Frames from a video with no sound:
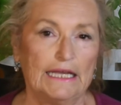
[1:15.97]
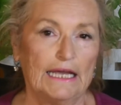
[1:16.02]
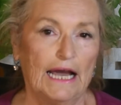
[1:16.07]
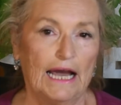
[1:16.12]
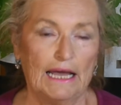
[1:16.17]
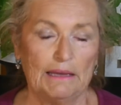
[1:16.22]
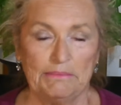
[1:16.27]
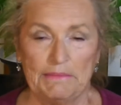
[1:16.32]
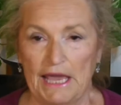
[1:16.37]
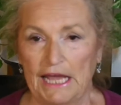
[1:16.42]

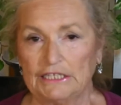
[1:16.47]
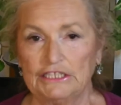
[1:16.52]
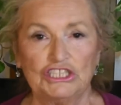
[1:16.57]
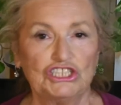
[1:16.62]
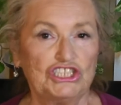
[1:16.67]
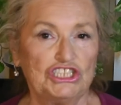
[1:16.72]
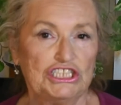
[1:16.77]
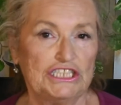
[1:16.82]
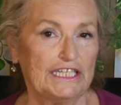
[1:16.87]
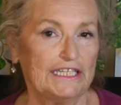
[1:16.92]
I
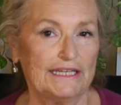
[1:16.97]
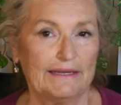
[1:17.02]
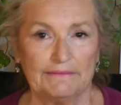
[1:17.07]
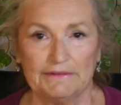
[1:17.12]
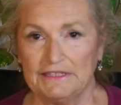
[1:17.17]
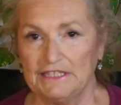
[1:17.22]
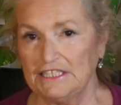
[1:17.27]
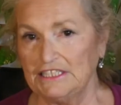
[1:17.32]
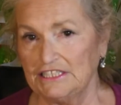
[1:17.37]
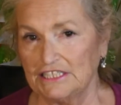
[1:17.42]
managed to get
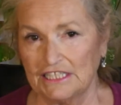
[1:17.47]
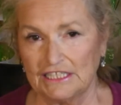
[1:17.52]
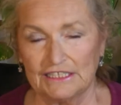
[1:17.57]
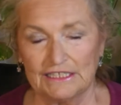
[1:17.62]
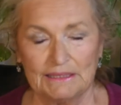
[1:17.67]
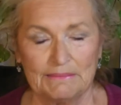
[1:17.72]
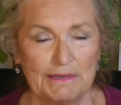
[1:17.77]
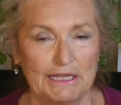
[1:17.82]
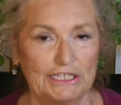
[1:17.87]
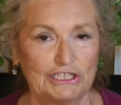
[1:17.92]
everything down.
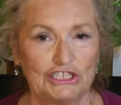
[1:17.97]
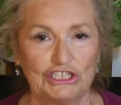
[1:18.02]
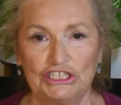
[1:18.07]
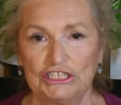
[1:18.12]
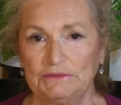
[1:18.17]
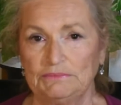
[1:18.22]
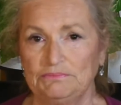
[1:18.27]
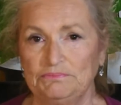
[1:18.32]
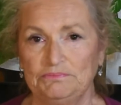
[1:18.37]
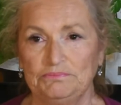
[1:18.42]
I managed
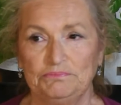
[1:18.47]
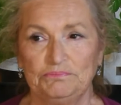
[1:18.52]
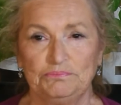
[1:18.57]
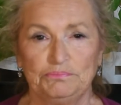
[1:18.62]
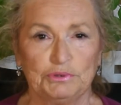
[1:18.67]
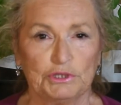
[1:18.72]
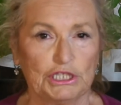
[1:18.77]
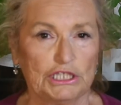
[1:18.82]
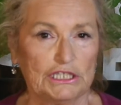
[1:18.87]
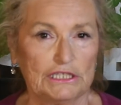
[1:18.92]
to
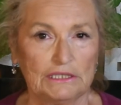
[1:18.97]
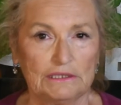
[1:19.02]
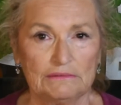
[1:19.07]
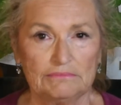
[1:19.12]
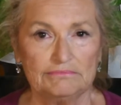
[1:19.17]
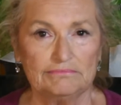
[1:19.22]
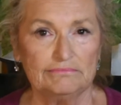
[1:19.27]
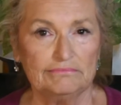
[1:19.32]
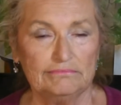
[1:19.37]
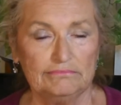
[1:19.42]
put a
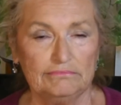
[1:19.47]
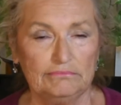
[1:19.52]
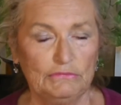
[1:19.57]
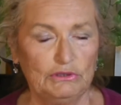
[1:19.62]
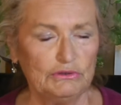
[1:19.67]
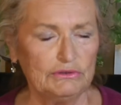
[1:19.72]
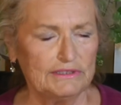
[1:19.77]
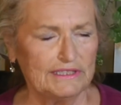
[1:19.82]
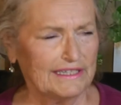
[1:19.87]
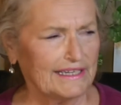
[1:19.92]
little
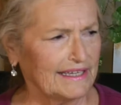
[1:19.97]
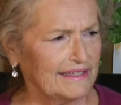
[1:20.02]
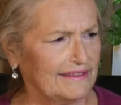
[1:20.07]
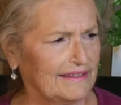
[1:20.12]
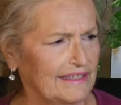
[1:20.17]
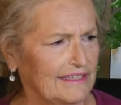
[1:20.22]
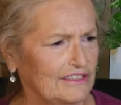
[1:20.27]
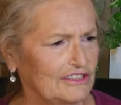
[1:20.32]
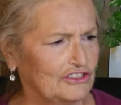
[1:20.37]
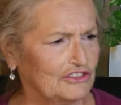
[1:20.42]
music, I
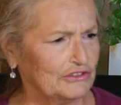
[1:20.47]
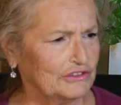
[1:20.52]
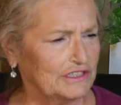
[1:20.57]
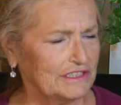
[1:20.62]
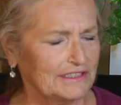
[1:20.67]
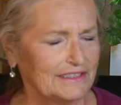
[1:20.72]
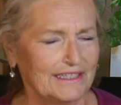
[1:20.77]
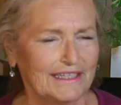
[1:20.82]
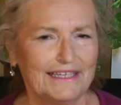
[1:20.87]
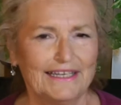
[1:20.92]
think, to
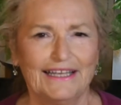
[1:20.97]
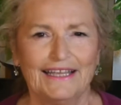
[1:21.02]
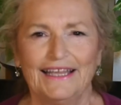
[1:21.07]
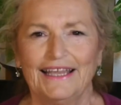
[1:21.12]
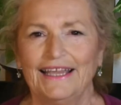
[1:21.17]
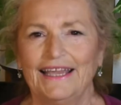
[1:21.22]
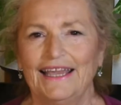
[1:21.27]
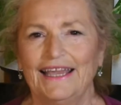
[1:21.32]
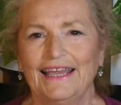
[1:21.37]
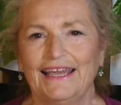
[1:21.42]
it.
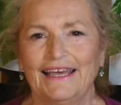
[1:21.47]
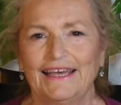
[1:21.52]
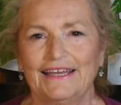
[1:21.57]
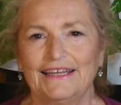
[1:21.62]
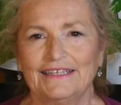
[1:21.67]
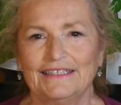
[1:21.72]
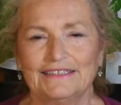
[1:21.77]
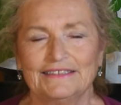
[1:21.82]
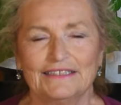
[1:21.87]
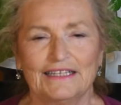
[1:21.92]

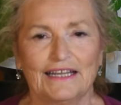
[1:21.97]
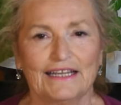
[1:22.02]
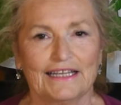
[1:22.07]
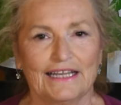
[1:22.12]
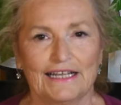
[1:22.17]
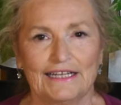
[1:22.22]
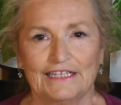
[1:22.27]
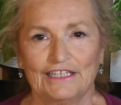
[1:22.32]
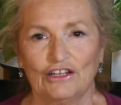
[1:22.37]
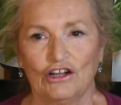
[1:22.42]
And I
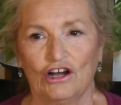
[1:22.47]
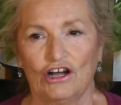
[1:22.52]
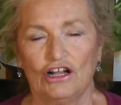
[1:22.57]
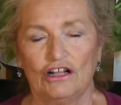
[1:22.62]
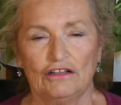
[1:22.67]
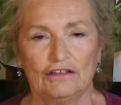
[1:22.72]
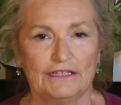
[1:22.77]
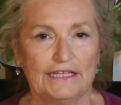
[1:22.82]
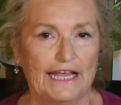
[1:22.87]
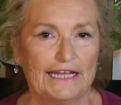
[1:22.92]
got it
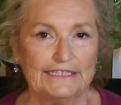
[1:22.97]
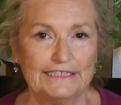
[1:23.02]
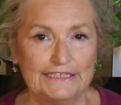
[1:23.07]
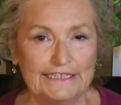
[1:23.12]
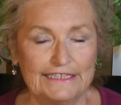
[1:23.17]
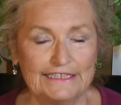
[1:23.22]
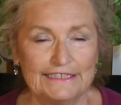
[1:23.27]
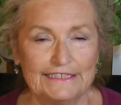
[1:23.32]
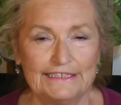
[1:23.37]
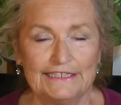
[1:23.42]
all
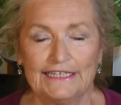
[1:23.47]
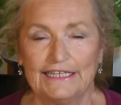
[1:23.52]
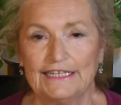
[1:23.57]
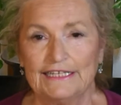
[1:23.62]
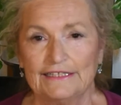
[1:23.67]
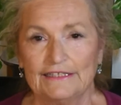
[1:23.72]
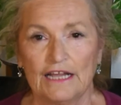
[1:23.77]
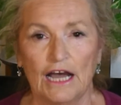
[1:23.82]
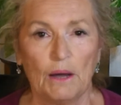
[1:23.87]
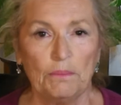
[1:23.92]
edited
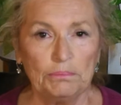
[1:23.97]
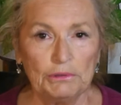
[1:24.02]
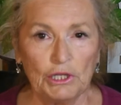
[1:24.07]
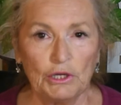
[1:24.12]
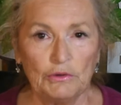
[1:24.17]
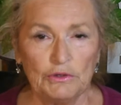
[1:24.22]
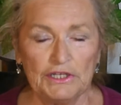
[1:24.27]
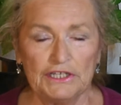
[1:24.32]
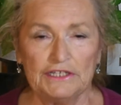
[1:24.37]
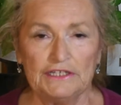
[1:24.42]
and
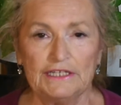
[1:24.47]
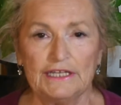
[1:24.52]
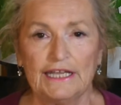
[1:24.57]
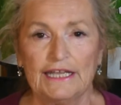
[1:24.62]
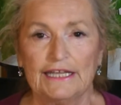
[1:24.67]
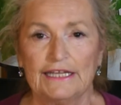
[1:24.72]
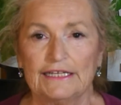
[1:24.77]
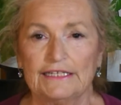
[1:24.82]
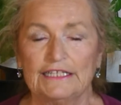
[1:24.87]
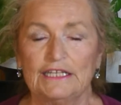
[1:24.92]
uploaded,
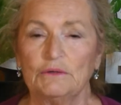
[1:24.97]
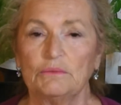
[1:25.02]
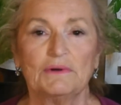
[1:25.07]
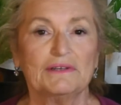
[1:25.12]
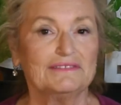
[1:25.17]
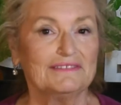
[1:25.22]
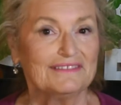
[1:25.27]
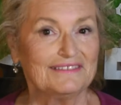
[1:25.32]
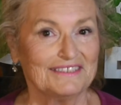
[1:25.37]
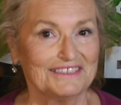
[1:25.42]
and it
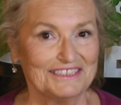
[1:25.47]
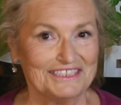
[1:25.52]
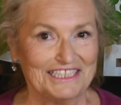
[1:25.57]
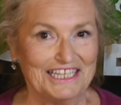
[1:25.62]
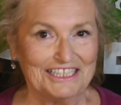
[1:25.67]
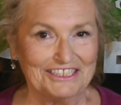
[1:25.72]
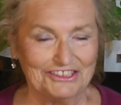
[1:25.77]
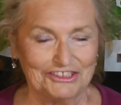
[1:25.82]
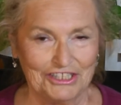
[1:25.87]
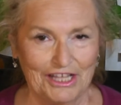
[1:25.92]
was a
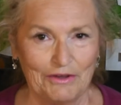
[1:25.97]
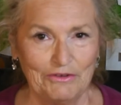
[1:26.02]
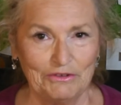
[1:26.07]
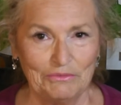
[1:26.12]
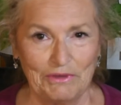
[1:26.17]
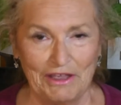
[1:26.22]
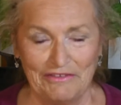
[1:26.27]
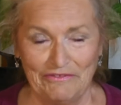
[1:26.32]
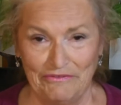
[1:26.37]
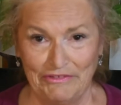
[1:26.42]
success. So that was
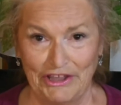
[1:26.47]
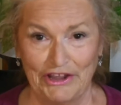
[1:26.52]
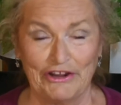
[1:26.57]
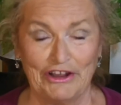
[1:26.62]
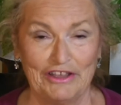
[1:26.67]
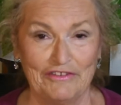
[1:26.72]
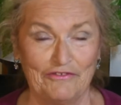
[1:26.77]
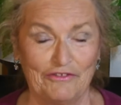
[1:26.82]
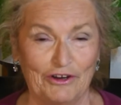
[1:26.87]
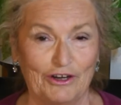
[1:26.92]
my
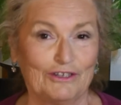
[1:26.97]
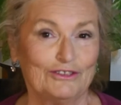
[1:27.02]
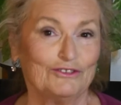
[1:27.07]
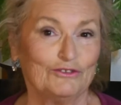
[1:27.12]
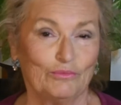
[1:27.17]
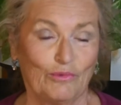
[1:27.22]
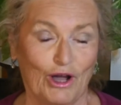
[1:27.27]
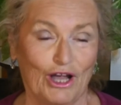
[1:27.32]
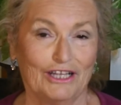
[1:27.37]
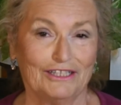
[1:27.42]
very first
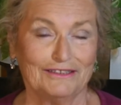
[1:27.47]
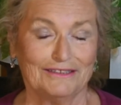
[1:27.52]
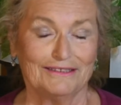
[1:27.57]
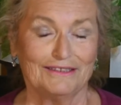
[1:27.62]
one.